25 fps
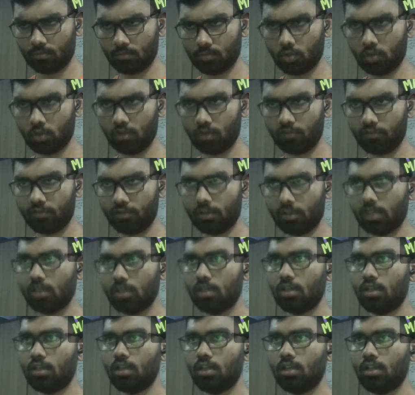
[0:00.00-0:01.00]
config.
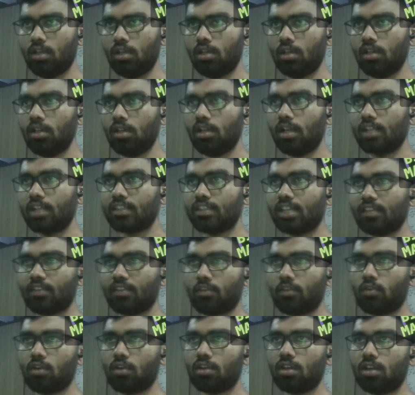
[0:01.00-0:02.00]
Let's say if
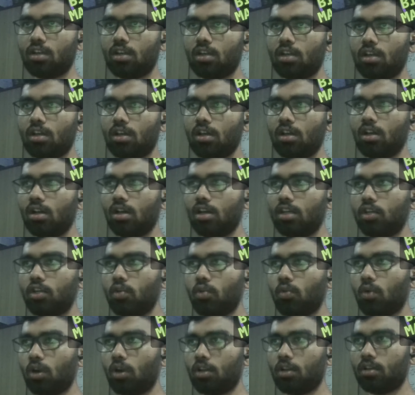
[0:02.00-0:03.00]
I wanted a
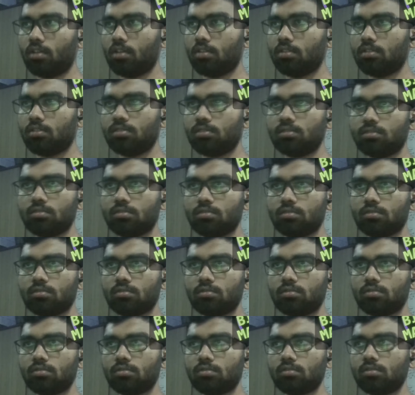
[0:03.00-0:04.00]
new vault,
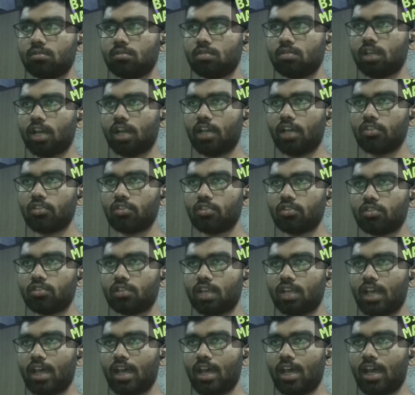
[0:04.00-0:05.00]
I just
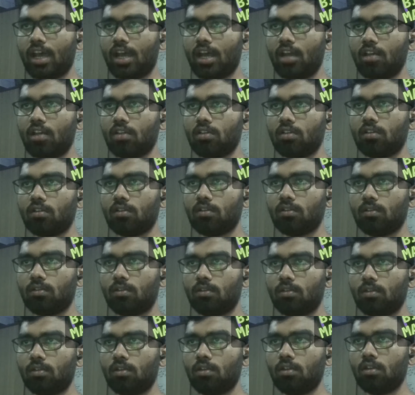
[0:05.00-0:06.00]
add
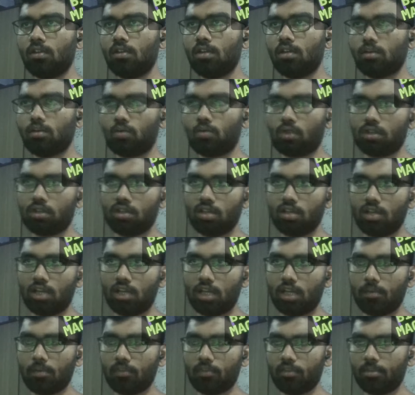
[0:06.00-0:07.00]
what the
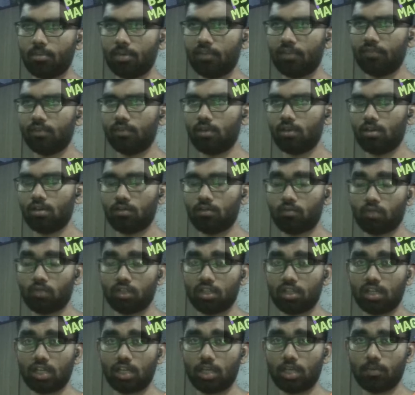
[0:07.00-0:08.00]
name of
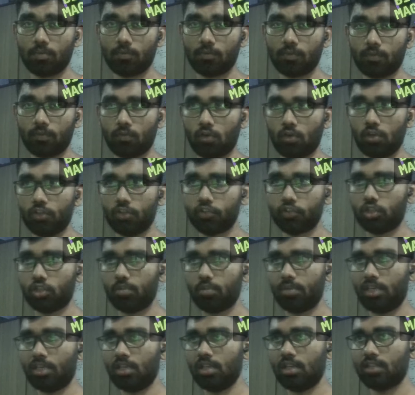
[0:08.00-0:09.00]
the vault
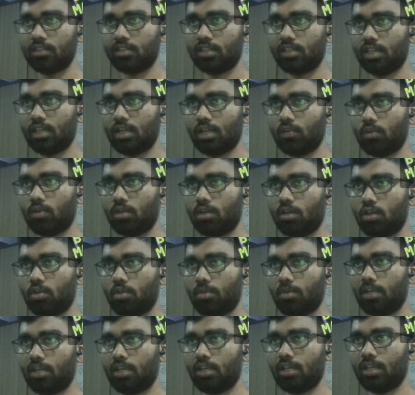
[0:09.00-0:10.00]
should be. Let's say I want it to
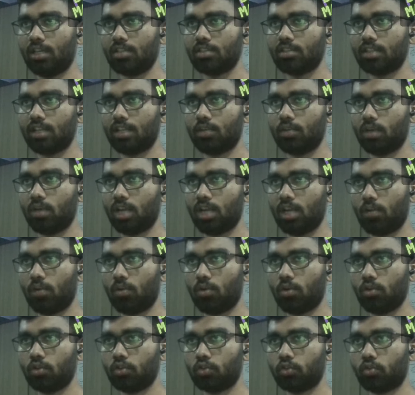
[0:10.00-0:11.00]
be test and where I
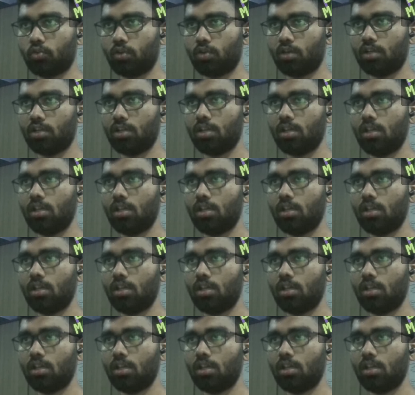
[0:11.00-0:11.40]
want to store it.